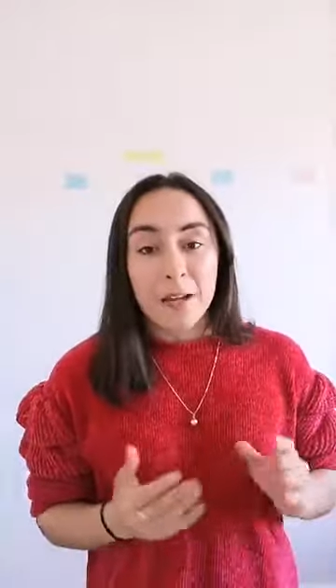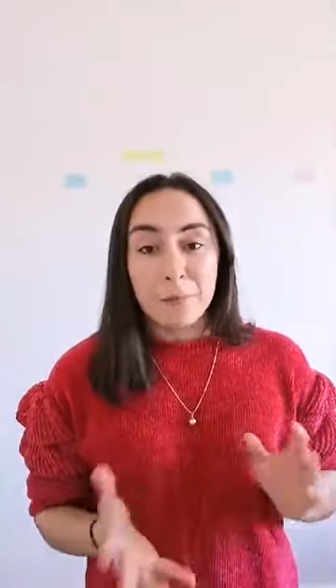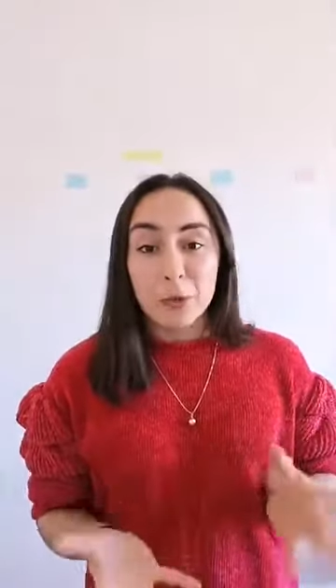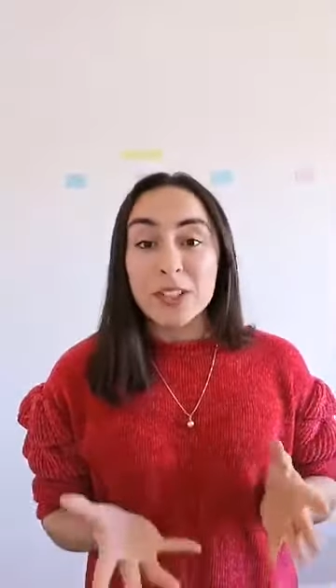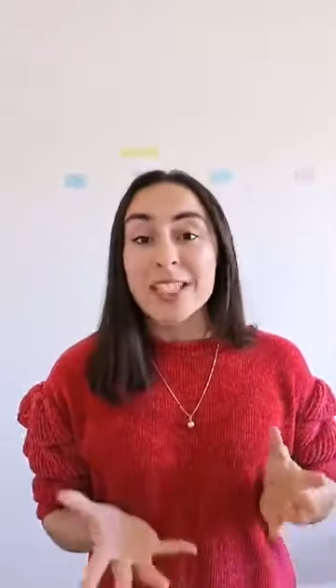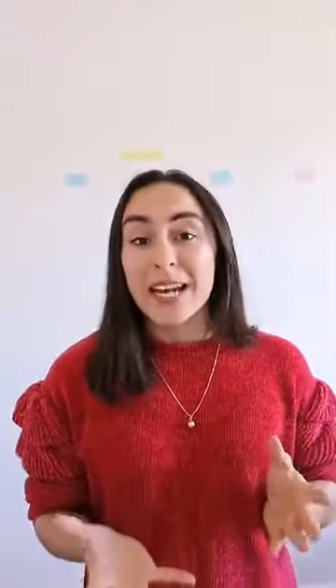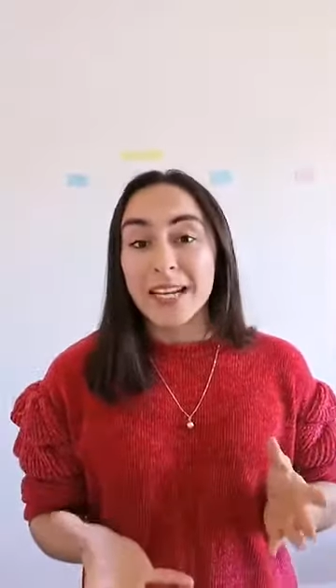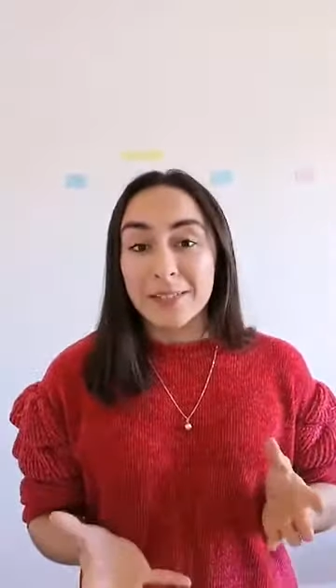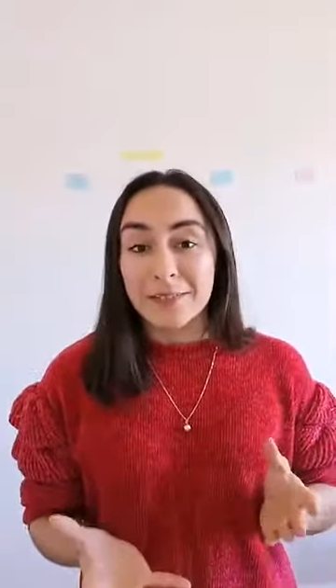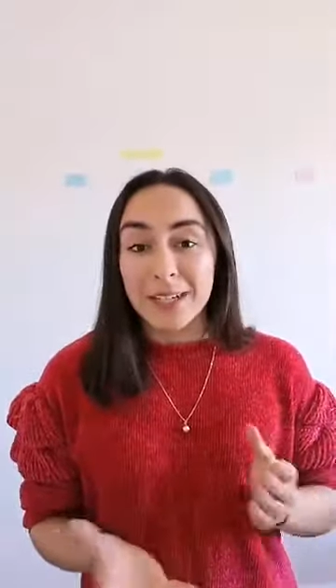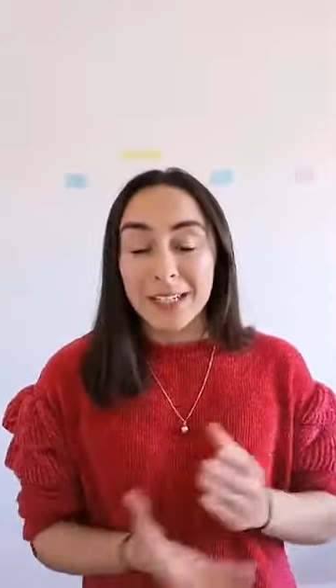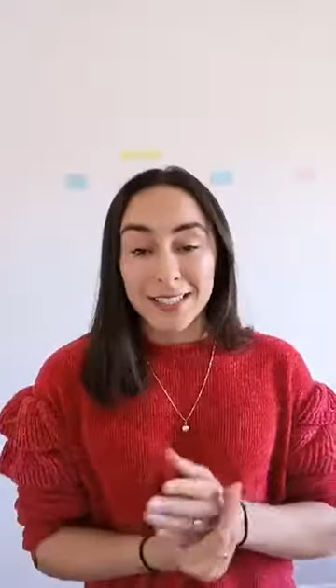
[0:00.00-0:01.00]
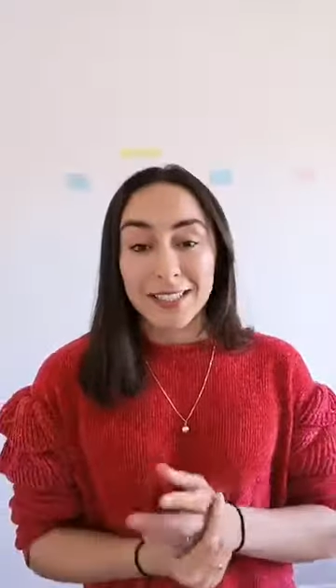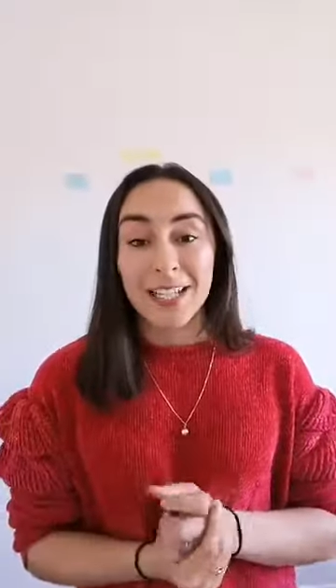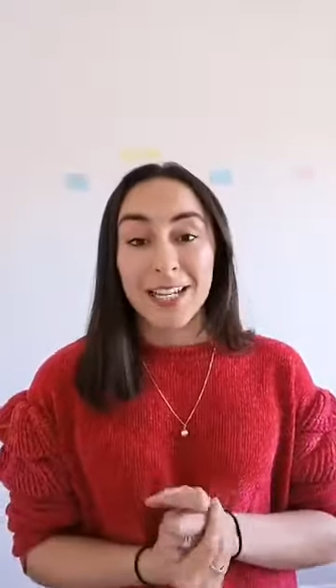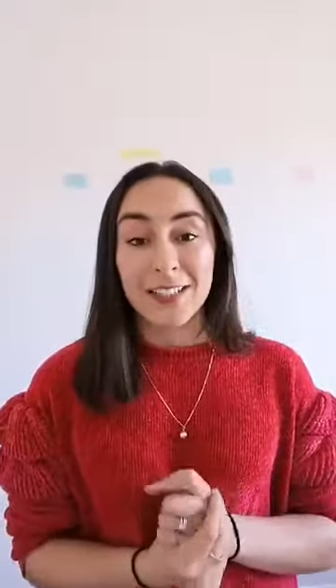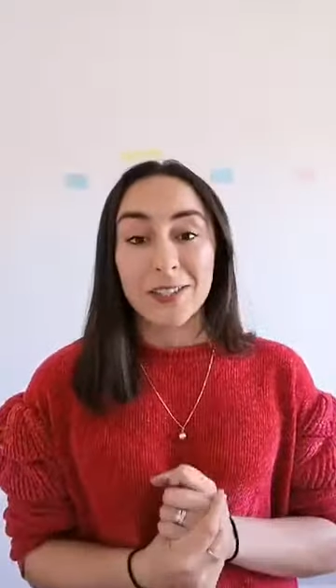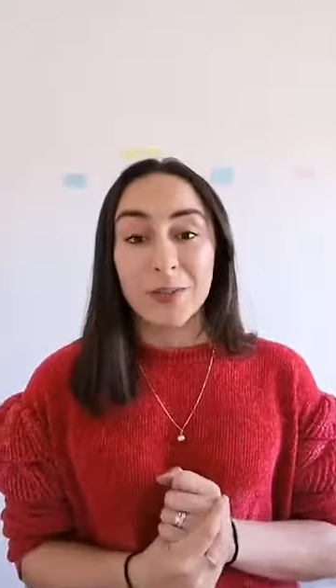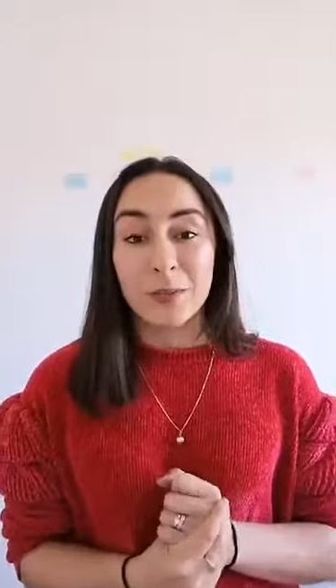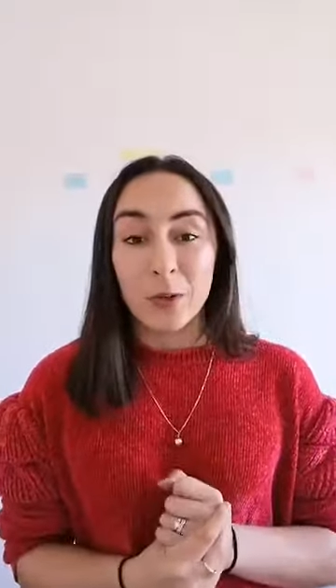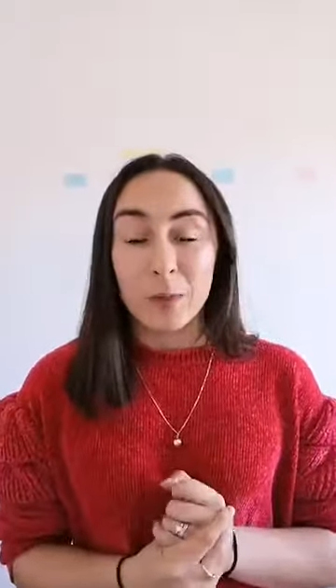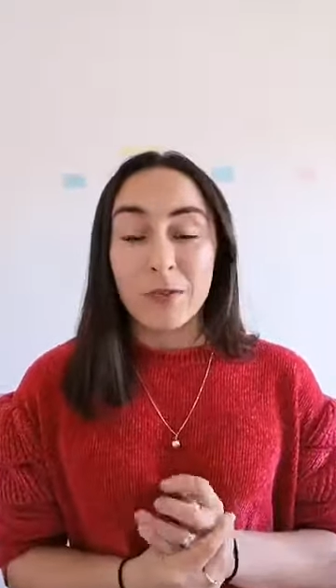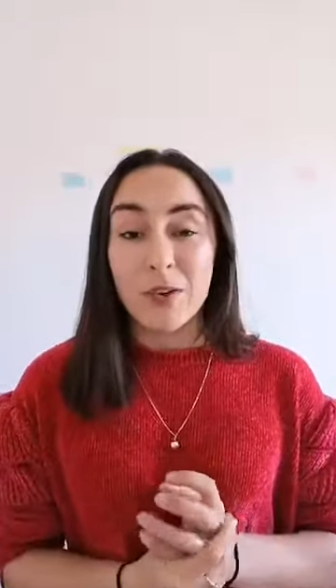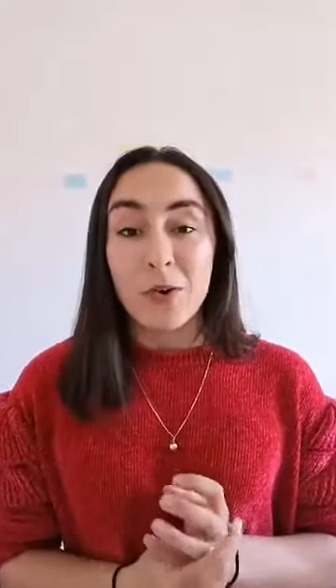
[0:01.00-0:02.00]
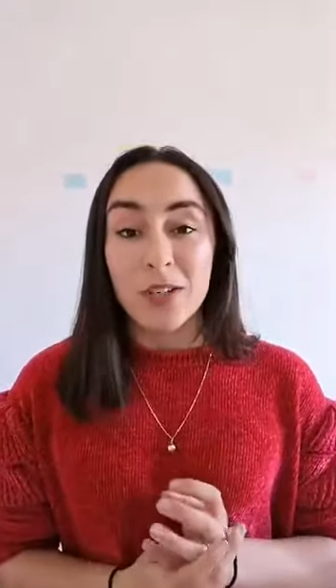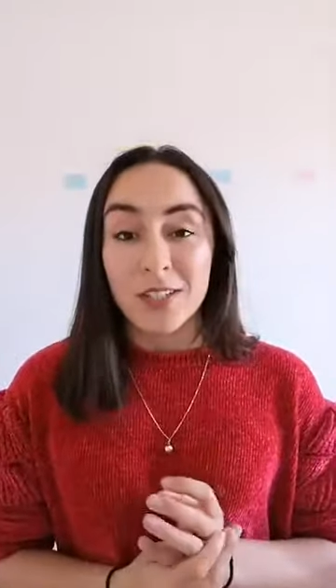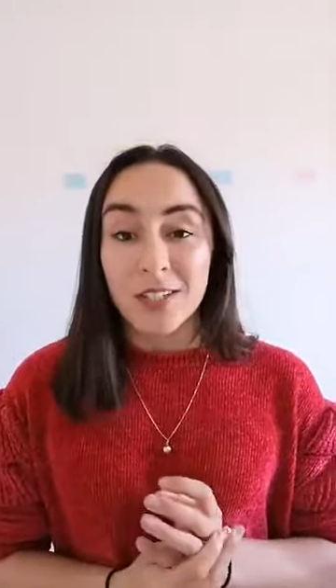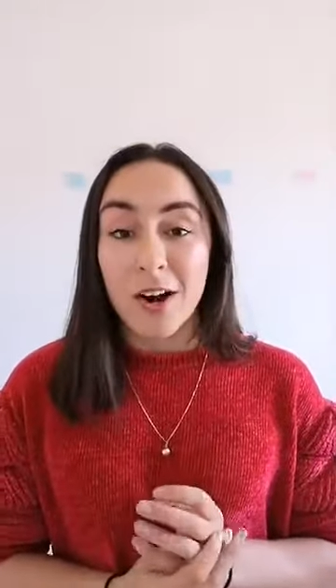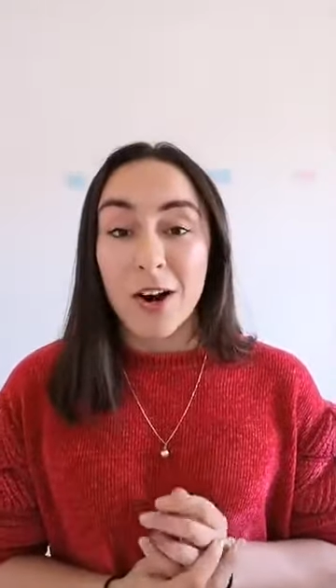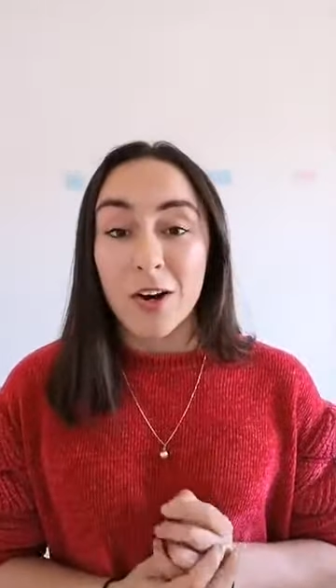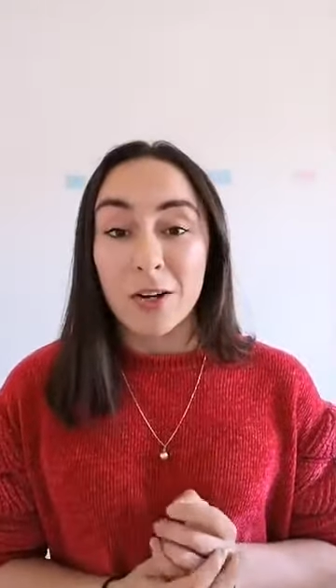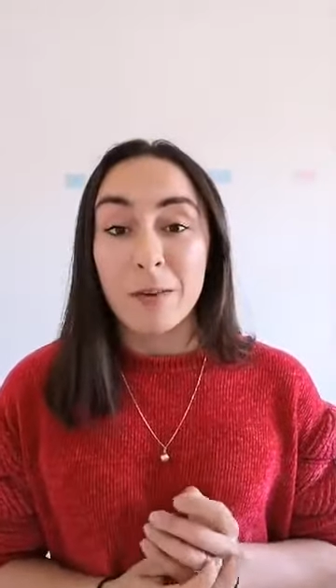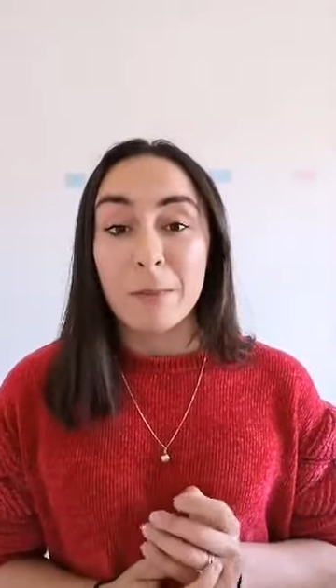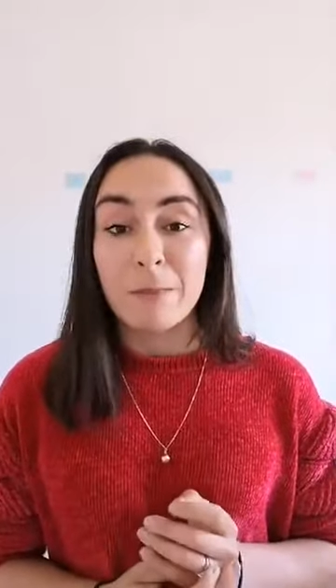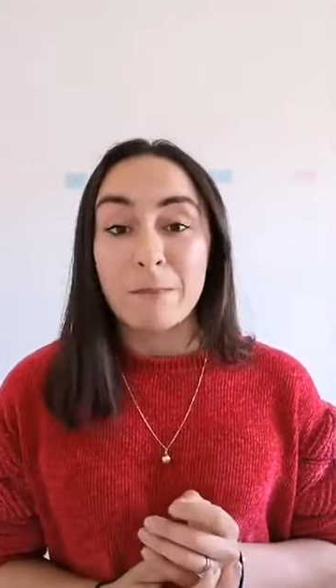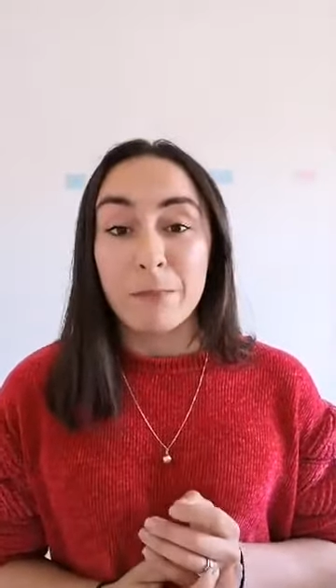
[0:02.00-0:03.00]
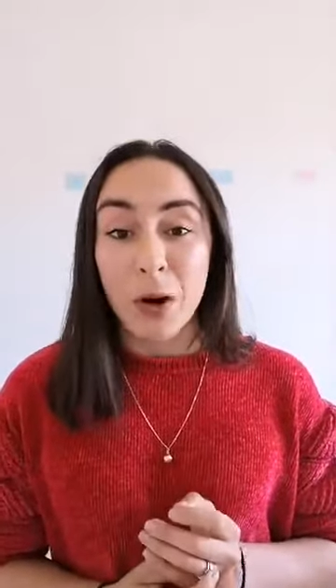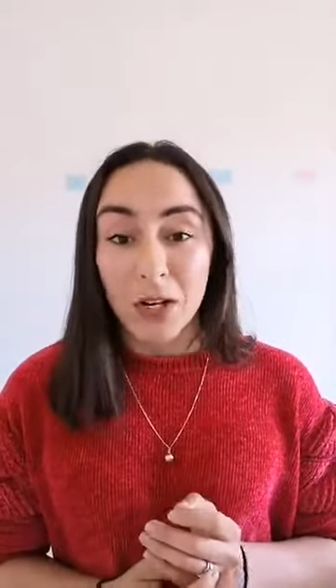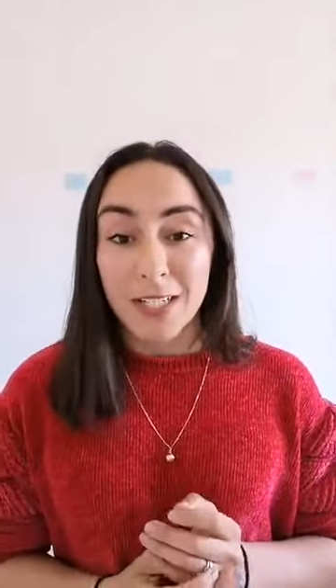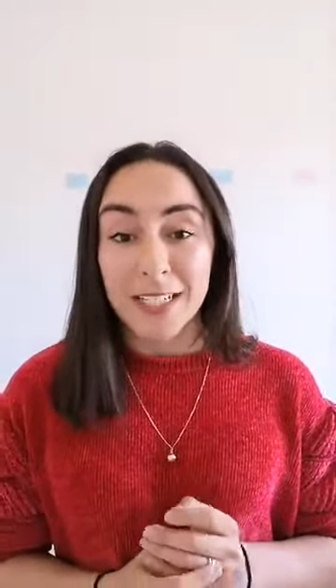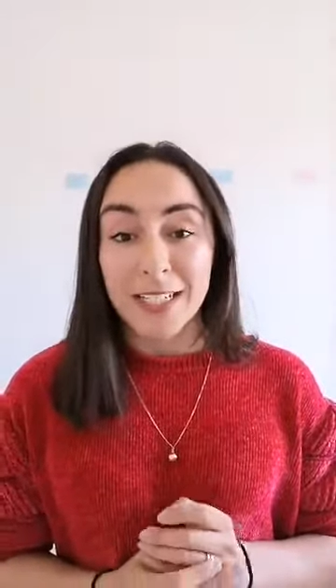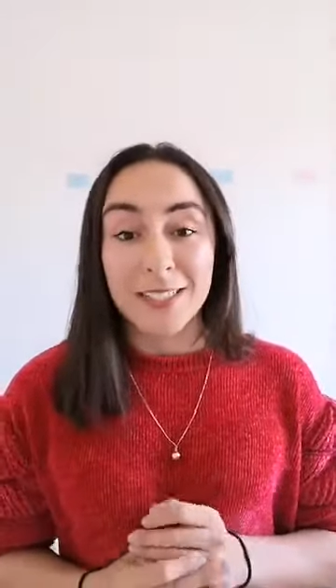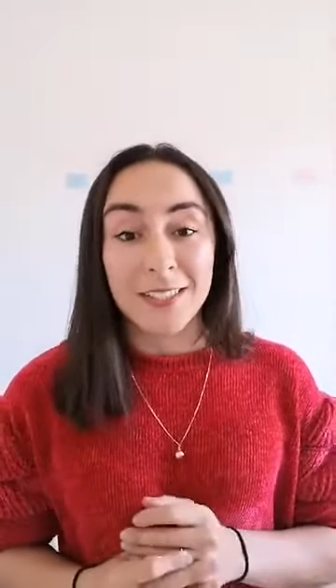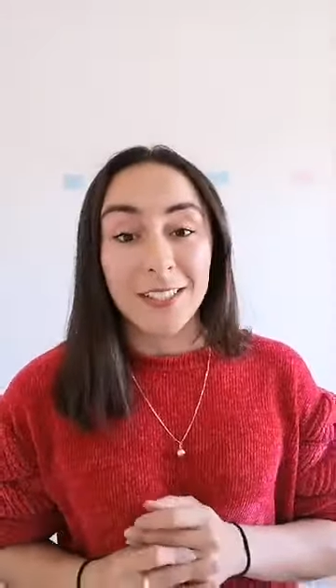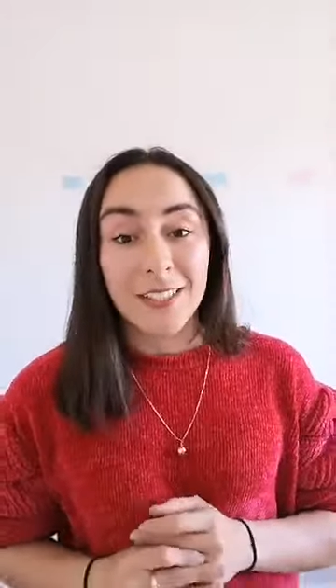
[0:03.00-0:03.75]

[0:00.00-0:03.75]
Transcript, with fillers: But today, as I said, we'll be focusing on politics.